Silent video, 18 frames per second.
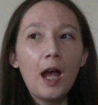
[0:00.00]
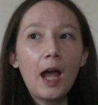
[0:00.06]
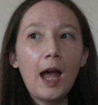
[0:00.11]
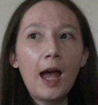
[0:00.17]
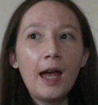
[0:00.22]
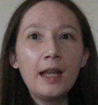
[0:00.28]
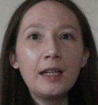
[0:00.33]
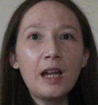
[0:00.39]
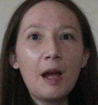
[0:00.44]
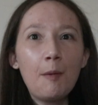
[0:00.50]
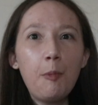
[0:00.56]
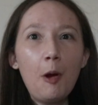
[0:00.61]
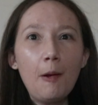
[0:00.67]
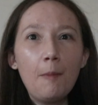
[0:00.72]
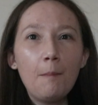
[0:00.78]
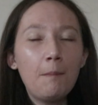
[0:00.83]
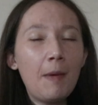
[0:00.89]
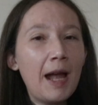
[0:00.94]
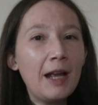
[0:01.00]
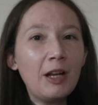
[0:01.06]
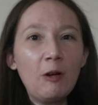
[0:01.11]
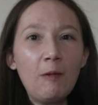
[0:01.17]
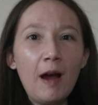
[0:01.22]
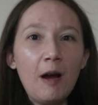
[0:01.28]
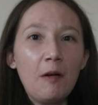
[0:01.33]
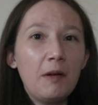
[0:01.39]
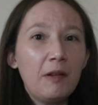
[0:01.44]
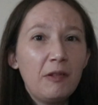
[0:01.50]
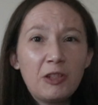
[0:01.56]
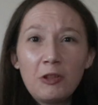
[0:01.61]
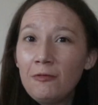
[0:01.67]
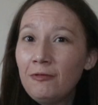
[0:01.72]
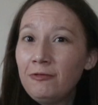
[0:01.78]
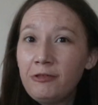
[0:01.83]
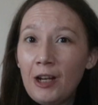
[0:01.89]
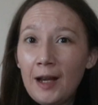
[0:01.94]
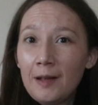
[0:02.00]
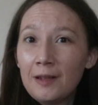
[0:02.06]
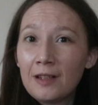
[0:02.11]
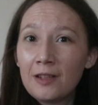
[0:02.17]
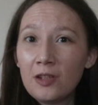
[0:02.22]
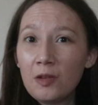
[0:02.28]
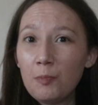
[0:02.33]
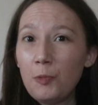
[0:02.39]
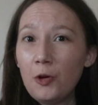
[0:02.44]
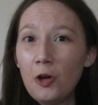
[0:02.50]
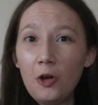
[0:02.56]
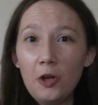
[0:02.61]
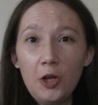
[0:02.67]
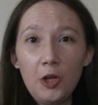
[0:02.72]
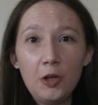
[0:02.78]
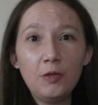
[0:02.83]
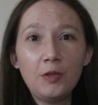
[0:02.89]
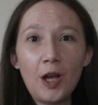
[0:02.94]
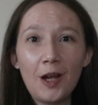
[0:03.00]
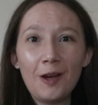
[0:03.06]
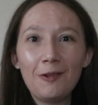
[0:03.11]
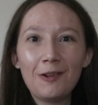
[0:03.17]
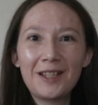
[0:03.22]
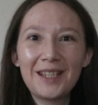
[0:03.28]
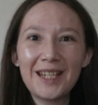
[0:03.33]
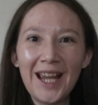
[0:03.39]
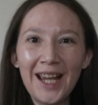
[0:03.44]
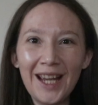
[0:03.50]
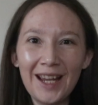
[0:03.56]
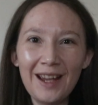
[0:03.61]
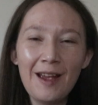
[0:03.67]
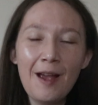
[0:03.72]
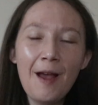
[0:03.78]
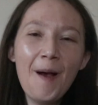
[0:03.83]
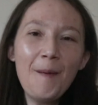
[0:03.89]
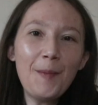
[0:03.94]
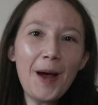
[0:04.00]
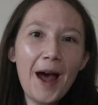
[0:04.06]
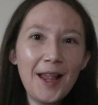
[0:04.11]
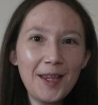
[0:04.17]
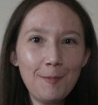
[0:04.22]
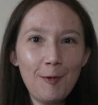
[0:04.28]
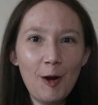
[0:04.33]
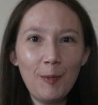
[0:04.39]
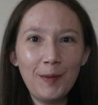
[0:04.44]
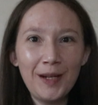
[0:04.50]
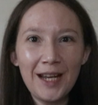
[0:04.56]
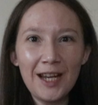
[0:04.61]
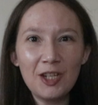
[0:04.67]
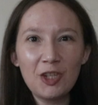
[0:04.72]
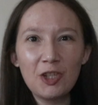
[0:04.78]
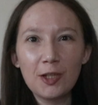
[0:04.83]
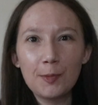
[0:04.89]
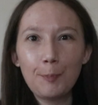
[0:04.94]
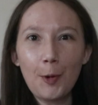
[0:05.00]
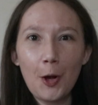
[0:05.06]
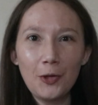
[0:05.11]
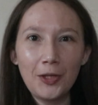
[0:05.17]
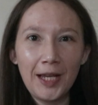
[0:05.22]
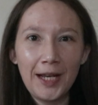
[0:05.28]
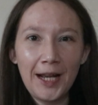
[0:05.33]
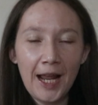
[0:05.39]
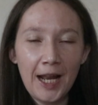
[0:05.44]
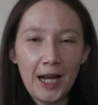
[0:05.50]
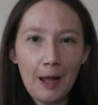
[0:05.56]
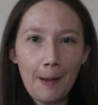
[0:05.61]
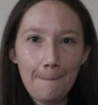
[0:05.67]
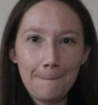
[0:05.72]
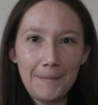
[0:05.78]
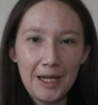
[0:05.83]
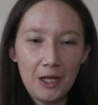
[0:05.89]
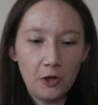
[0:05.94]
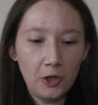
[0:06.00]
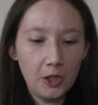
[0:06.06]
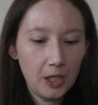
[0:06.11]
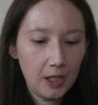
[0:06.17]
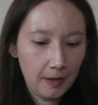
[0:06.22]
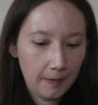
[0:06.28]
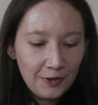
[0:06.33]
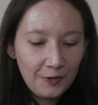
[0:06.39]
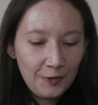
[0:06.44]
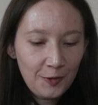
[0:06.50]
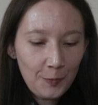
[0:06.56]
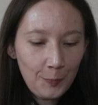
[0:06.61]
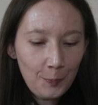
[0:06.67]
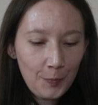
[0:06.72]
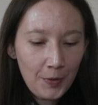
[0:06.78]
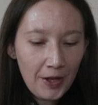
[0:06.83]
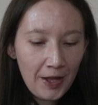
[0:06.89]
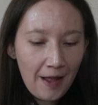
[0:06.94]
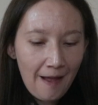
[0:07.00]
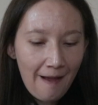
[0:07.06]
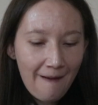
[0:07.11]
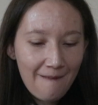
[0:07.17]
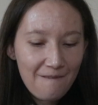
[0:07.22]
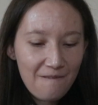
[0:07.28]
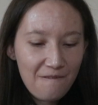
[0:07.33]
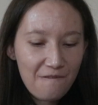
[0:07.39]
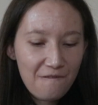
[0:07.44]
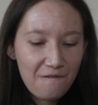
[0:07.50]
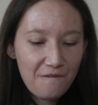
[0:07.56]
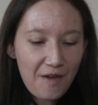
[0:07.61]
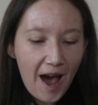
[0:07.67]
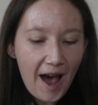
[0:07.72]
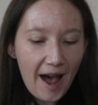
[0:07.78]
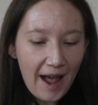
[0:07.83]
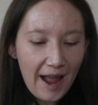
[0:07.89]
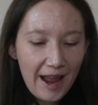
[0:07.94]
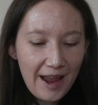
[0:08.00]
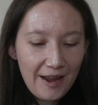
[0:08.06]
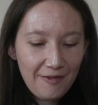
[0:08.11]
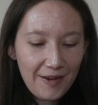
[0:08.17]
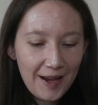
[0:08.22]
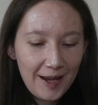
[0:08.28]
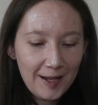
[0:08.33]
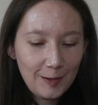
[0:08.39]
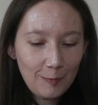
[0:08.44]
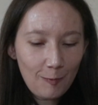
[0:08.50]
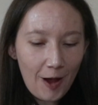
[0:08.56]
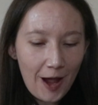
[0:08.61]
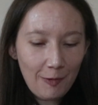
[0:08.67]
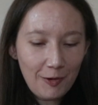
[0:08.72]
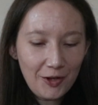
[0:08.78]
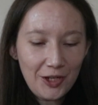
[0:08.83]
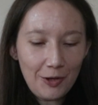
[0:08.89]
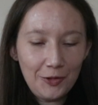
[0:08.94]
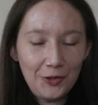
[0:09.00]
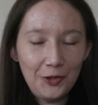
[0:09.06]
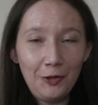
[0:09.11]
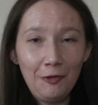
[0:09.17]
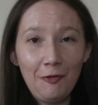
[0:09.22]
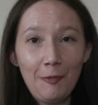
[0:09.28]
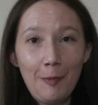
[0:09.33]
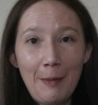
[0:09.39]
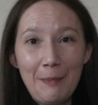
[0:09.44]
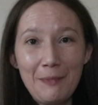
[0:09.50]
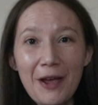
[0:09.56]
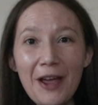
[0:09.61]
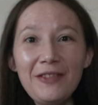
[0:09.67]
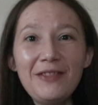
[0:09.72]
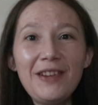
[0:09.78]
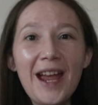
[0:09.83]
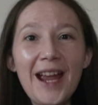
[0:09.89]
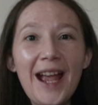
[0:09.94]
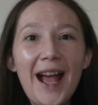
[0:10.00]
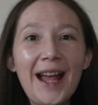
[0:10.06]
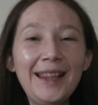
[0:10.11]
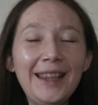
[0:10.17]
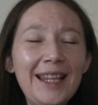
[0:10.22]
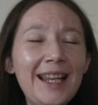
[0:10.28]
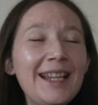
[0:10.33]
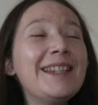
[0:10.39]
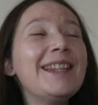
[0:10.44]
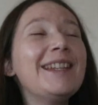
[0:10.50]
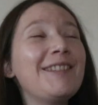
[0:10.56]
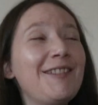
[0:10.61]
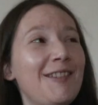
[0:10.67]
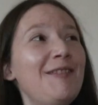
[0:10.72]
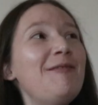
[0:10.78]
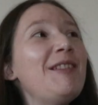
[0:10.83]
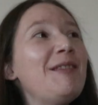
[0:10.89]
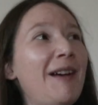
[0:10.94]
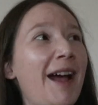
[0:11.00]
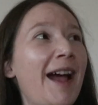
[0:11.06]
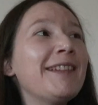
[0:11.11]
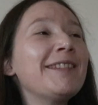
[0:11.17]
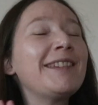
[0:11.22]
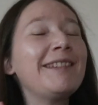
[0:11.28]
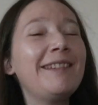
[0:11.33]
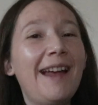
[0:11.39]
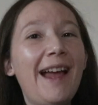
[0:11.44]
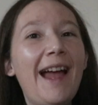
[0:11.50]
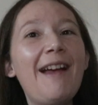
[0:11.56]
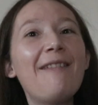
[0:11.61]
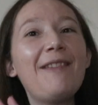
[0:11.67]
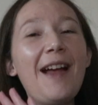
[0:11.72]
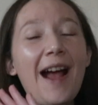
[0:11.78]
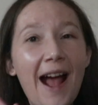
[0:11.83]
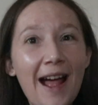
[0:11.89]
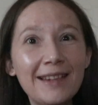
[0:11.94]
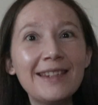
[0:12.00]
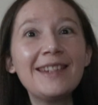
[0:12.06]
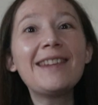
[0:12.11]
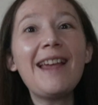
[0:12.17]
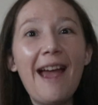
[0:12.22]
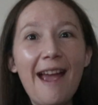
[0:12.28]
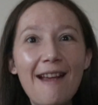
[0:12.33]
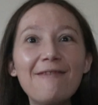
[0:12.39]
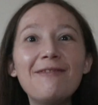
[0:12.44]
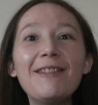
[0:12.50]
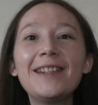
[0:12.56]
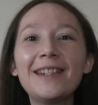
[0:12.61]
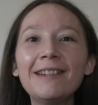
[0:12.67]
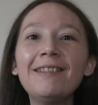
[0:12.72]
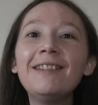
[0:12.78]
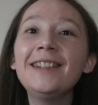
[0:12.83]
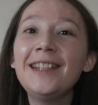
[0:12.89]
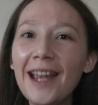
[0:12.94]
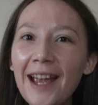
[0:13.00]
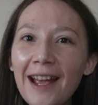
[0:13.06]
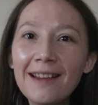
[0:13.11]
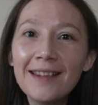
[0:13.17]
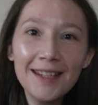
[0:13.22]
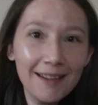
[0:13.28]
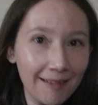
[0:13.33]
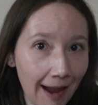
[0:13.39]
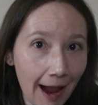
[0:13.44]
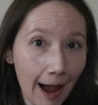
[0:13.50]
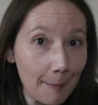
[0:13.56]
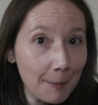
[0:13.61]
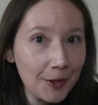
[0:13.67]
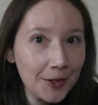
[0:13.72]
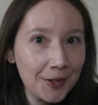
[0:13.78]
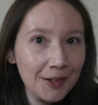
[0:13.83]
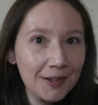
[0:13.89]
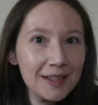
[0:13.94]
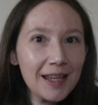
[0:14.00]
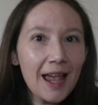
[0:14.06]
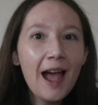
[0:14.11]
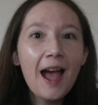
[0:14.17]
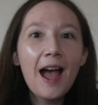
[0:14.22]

And I might go out with some friends, but who knows. But at the moment, it's just bowling and a meal. Number five is what I wish I was doing for my birthday, and this is going to be my answer every single year until it happens.